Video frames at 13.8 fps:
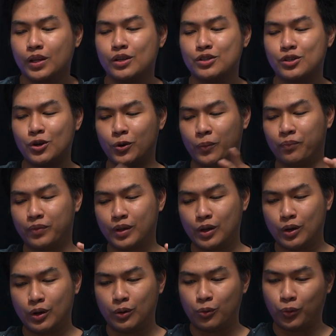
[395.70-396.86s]
So
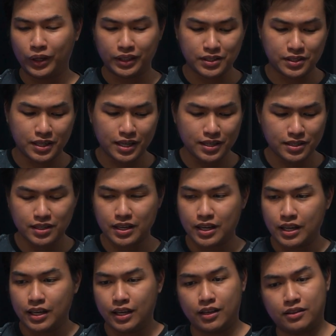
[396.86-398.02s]
what is this?
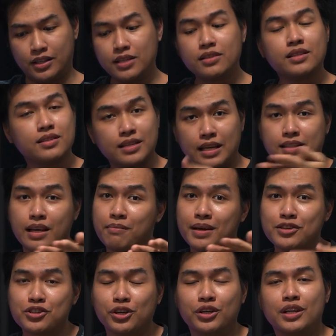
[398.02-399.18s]
This is, as I
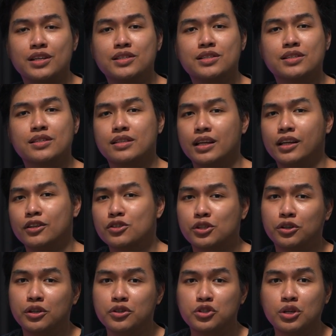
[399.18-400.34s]
mentioned, is an
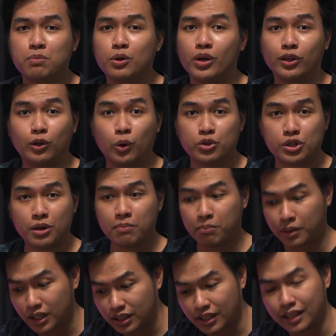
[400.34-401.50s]
external GPU enclosure,
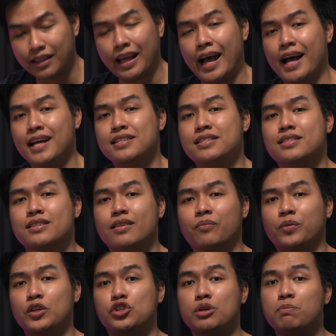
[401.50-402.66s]
but it has
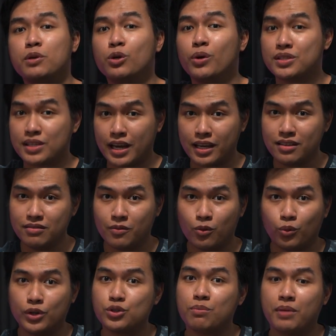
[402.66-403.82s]
the GPU inside
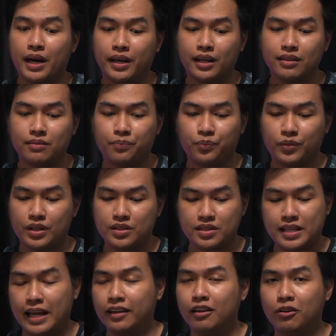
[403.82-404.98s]
once you buy it,
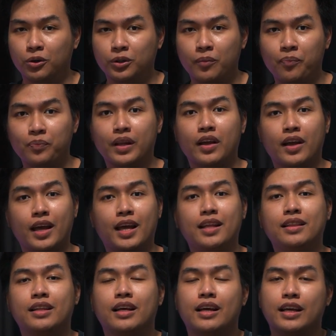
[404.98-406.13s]
standalone,
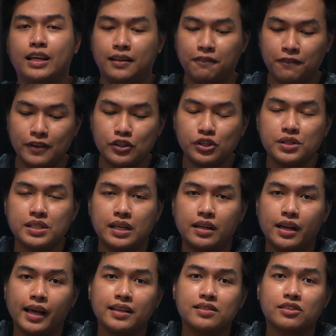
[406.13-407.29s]
and it features an
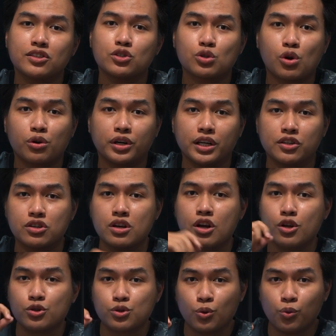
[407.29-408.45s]
extra storage.
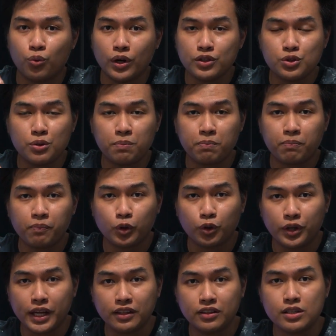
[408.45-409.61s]
So once you
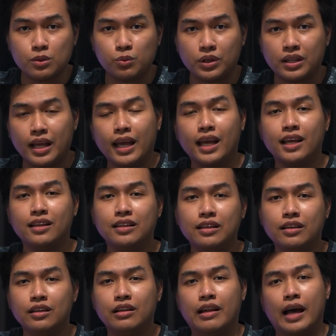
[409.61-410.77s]
connect this with
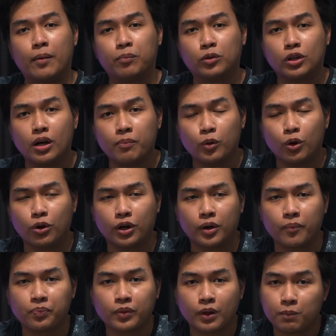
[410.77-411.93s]
any laptop, or
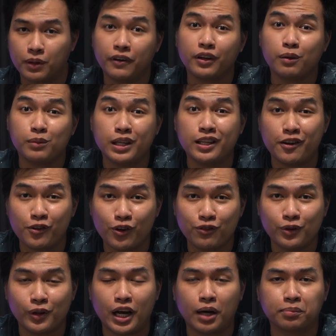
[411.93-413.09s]
preferably
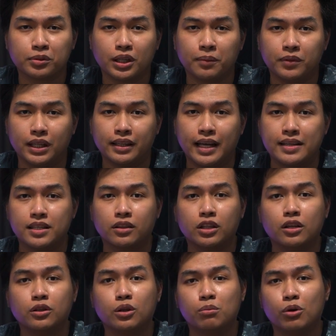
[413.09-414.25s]
Lenovo laptop that has a
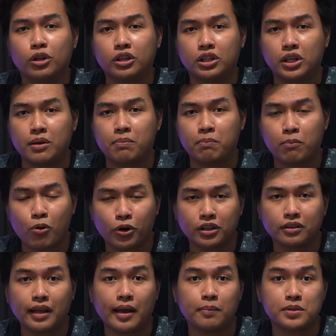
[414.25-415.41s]
Thunderbolt 3
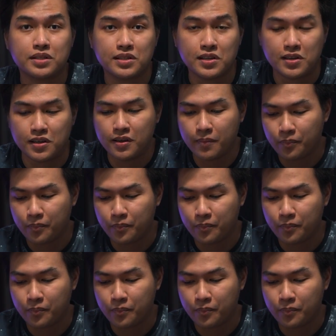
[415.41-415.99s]
port Type-C,